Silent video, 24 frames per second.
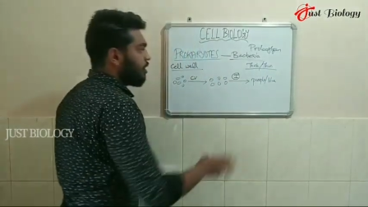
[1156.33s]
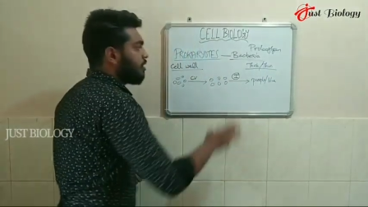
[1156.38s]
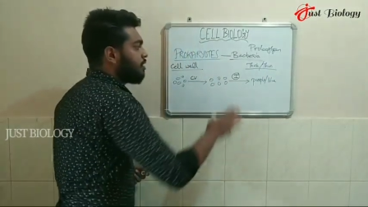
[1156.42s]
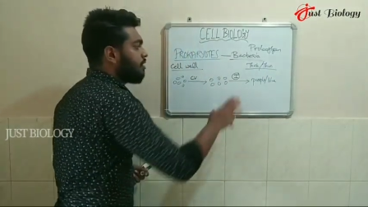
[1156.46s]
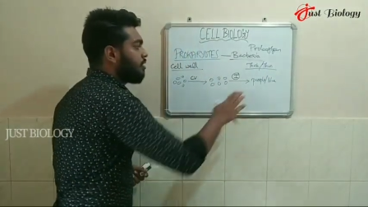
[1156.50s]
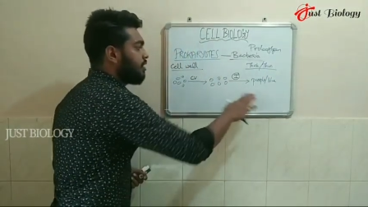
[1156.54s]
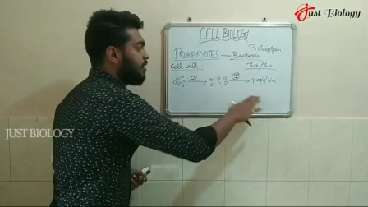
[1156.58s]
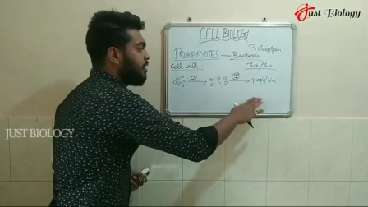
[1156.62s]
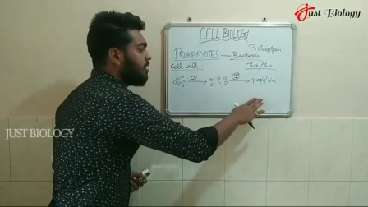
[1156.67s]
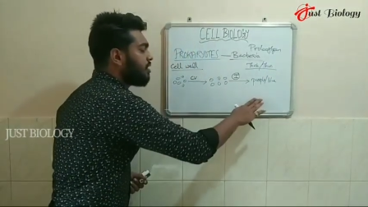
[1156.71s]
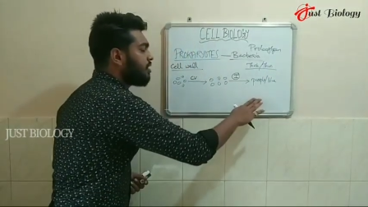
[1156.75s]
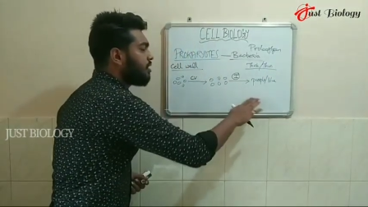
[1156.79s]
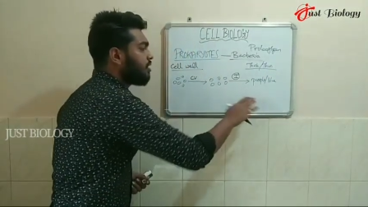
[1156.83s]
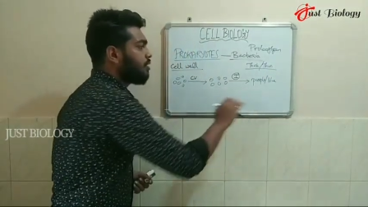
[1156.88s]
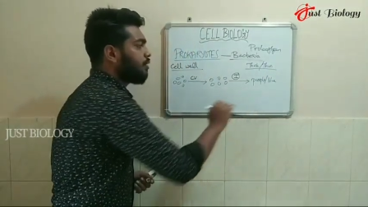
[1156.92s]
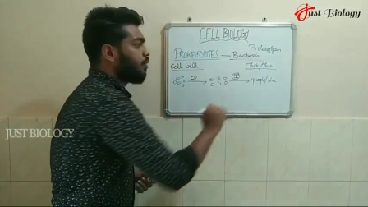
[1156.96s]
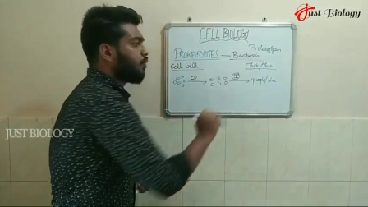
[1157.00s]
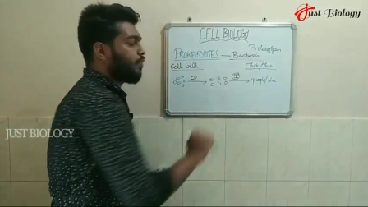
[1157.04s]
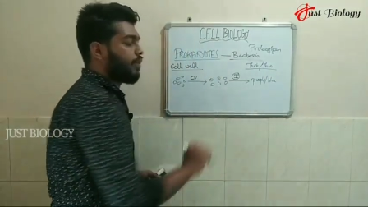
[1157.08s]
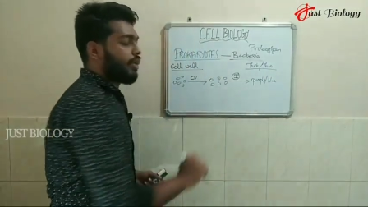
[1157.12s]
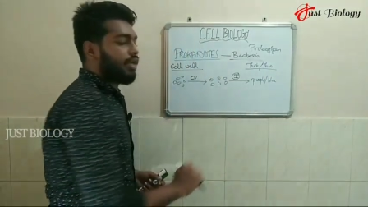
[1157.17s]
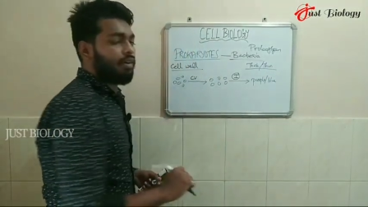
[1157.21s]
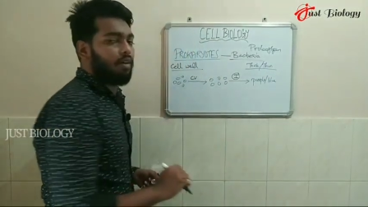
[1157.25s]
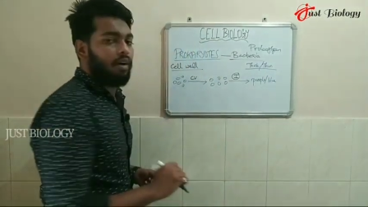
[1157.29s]

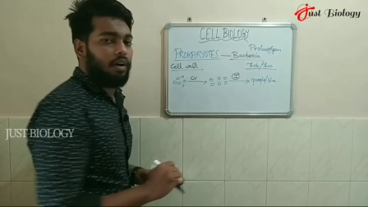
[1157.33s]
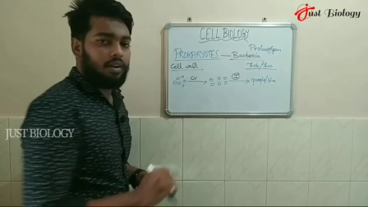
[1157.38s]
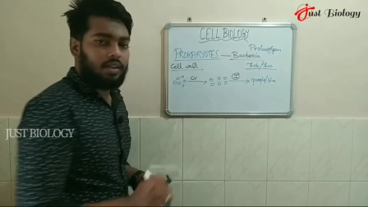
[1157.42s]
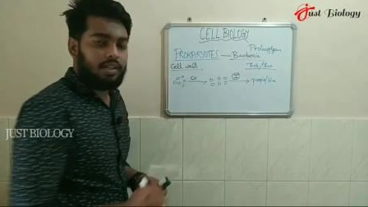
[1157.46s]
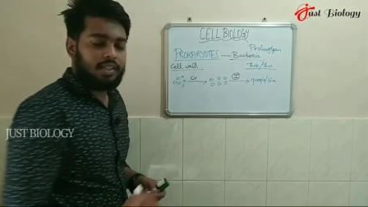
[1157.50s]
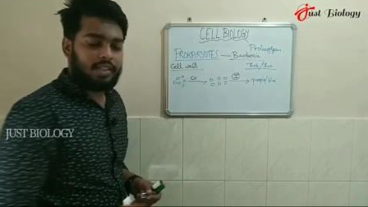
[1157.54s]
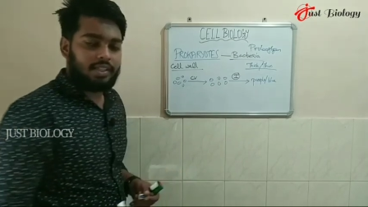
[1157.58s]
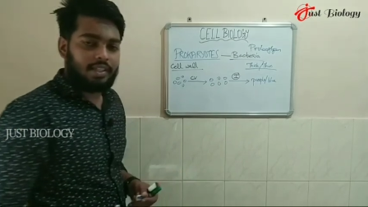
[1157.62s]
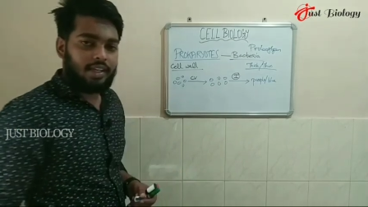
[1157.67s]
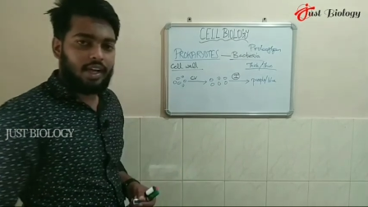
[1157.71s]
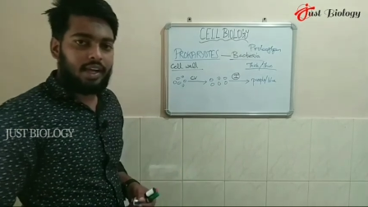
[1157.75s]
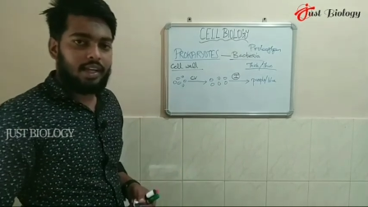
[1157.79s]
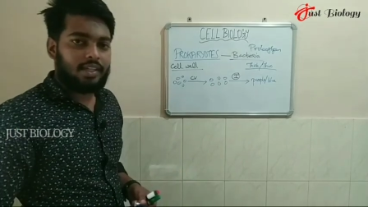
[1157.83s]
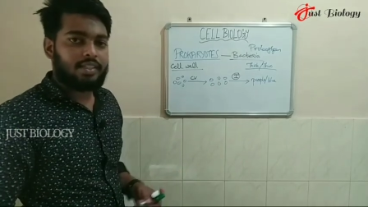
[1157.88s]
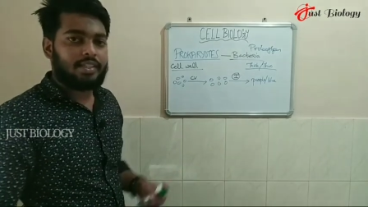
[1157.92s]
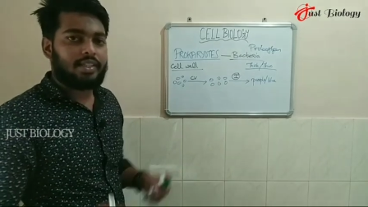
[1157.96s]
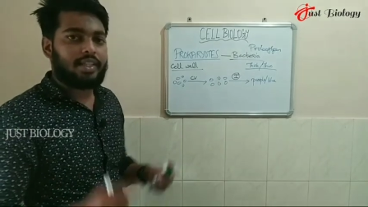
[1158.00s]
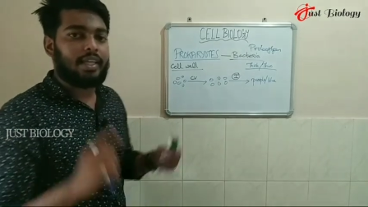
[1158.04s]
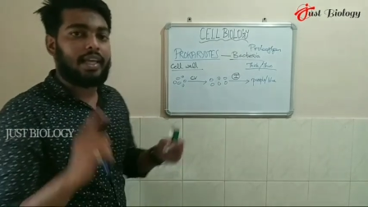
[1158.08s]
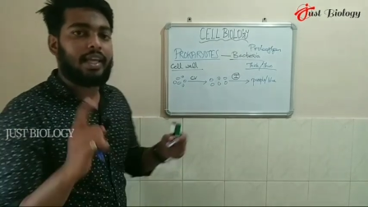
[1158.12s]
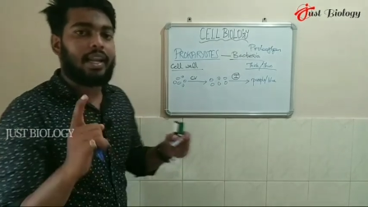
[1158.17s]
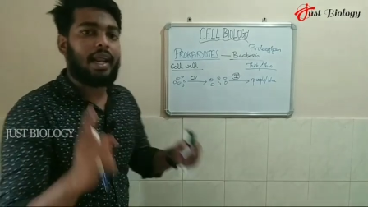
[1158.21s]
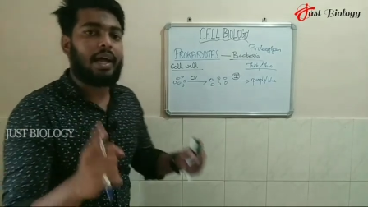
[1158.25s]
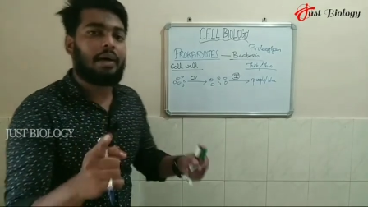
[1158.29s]
Since we call it as
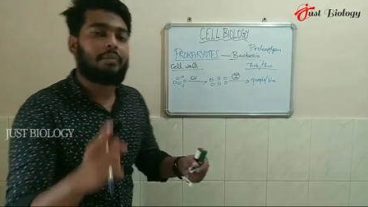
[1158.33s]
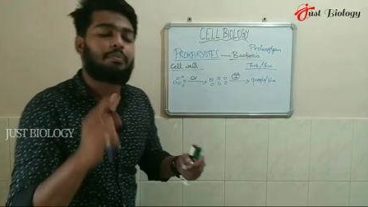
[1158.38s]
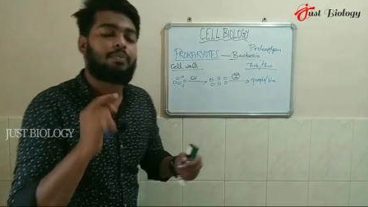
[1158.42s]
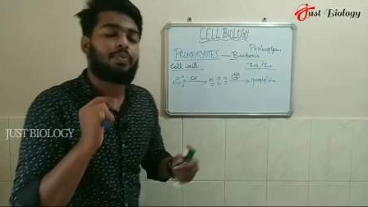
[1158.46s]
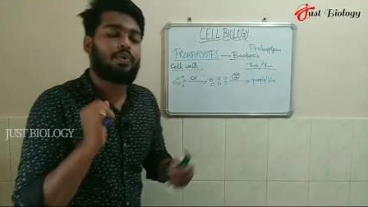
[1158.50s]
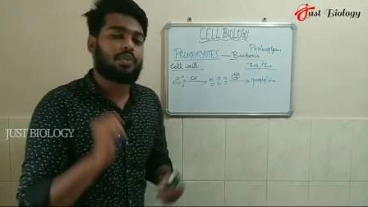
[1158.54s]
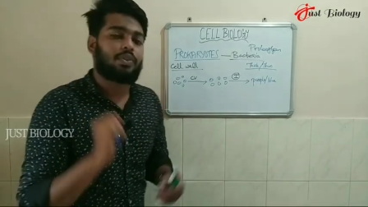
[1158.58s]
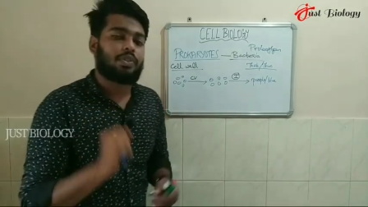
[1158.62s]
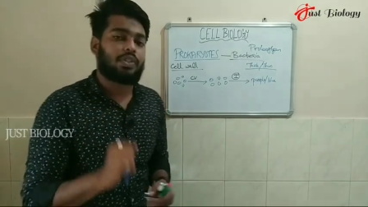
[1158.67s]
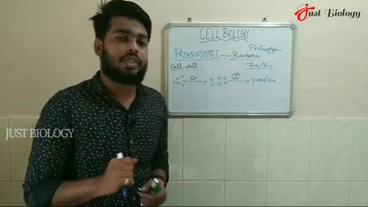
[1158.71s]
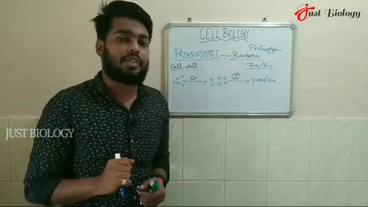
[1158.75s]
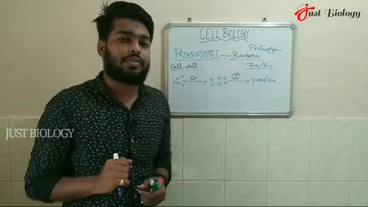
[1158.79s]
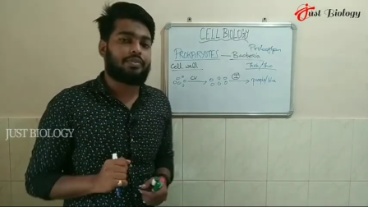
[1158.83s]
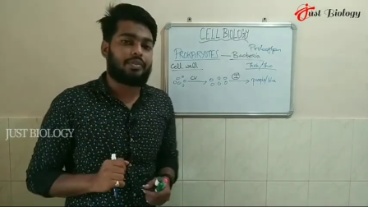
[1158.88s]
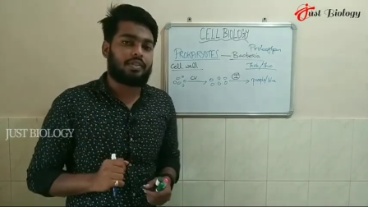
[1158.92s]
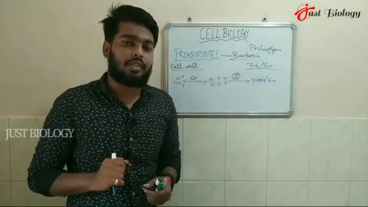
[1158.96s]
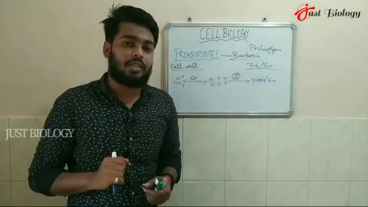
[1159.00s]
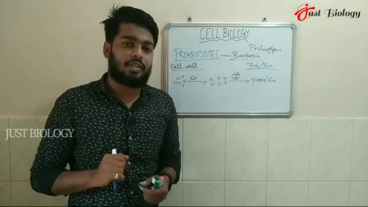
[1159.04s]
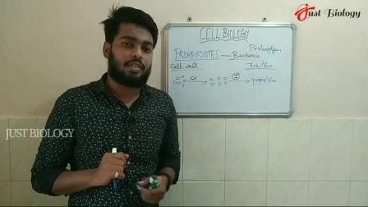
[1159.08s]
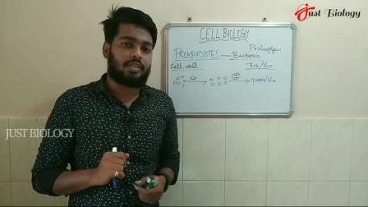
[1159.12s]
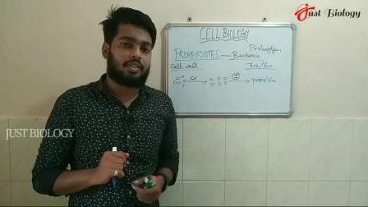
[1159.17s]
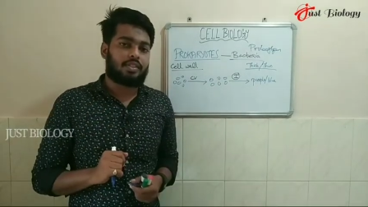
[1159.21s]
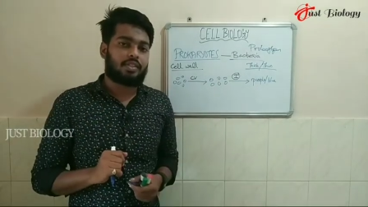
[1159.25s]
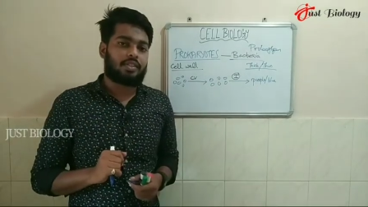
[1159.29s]
gram positive
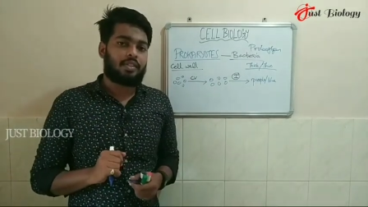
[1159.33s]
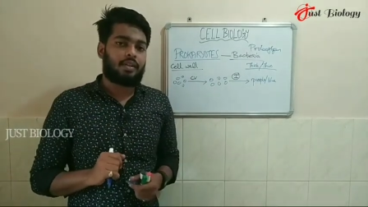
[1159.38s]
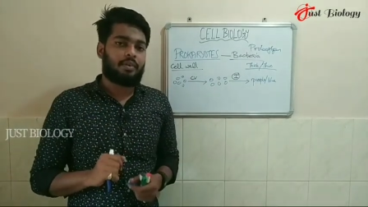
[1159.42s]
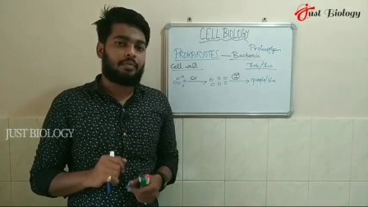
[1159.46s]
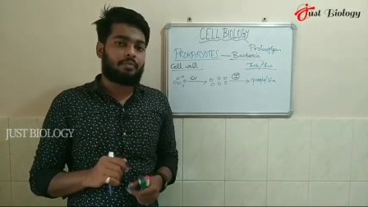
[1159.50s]
cells